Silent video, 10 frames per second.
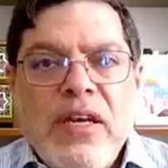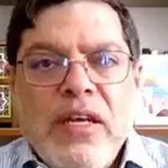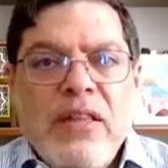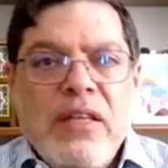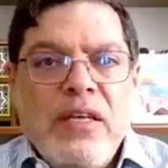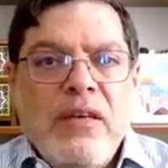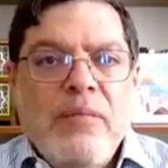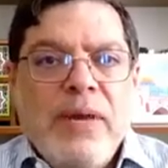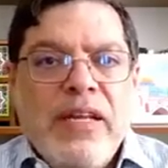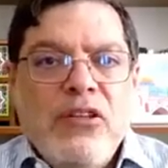in
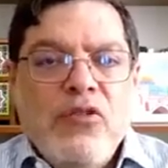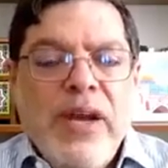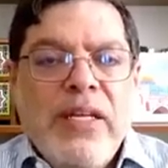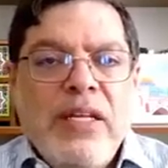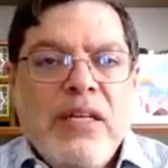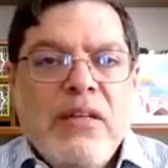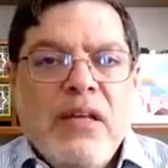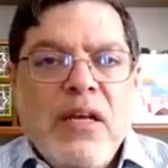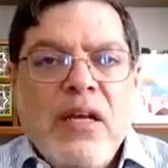the Mediterranean